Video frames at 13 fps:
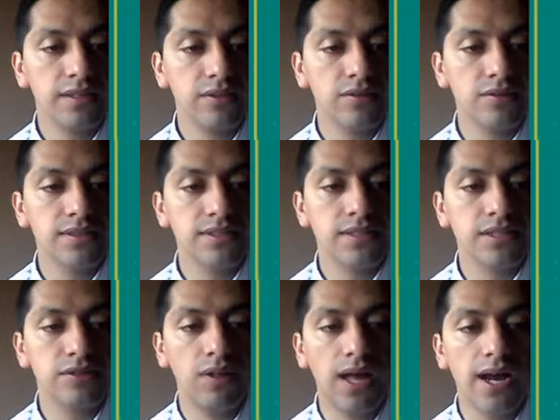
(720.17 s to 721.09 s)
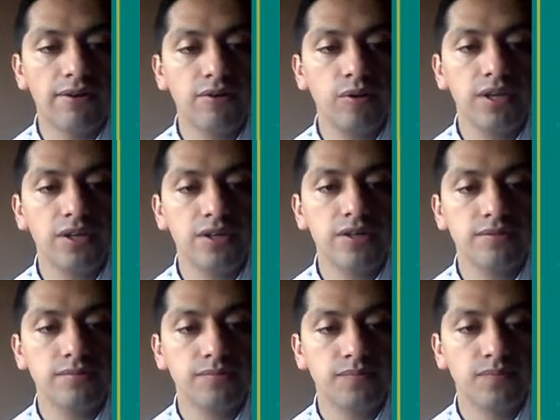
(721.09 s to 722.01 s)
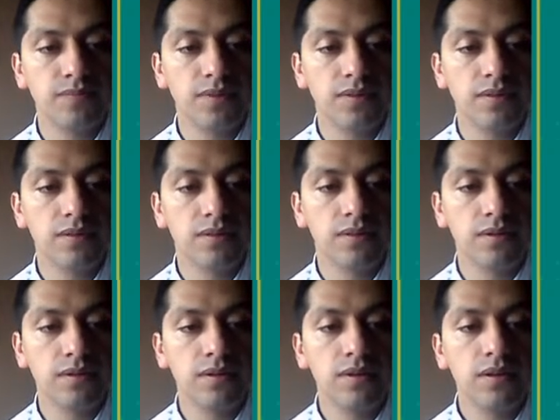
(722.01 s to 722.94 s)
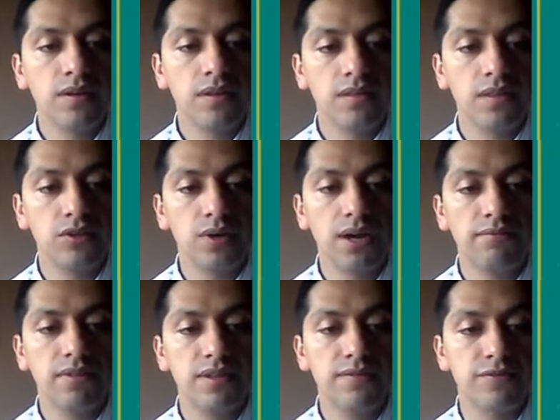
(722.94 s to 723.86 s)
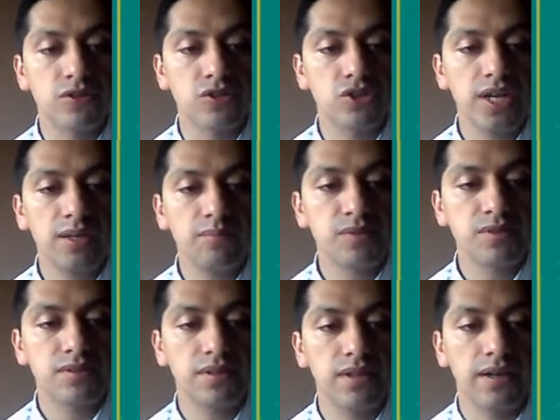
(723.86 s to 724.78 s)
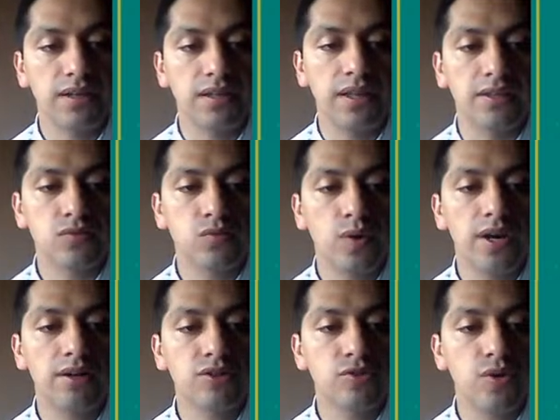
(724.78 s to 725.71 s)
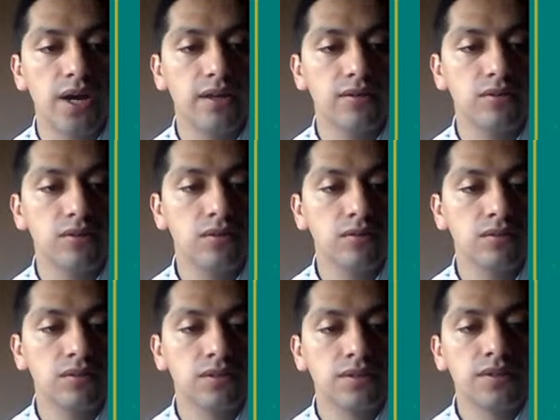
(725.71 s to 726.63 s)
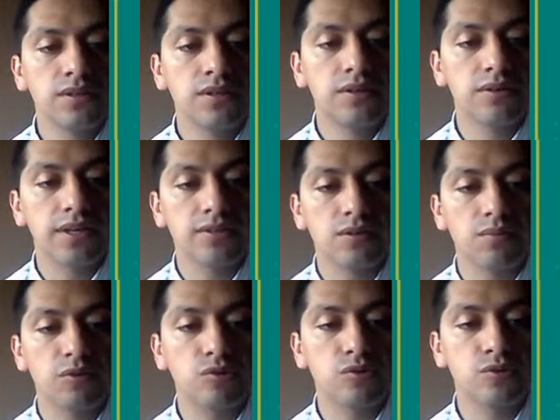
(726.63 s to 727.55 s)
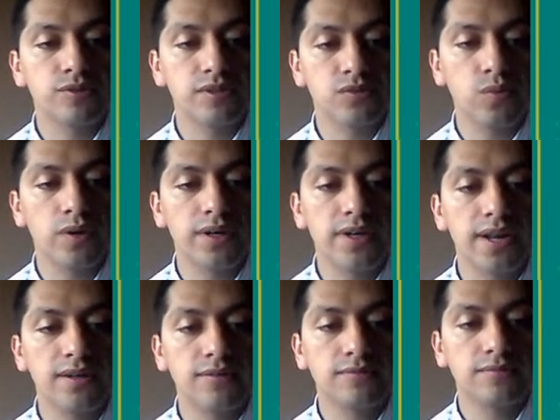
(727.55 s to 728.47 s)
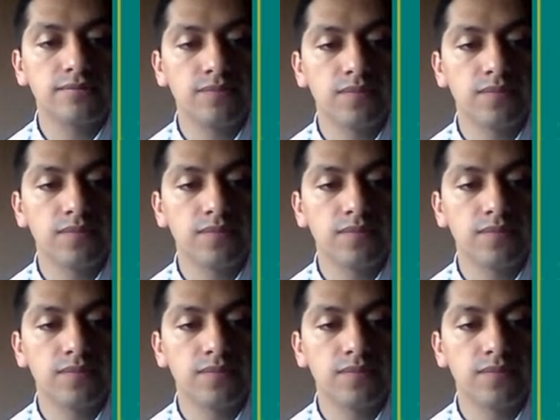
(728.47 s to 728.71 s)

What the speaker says: click on this little arrow here. Then you have the different shapes, like a square, a triangle. Okay, so I'm going to choose the square now.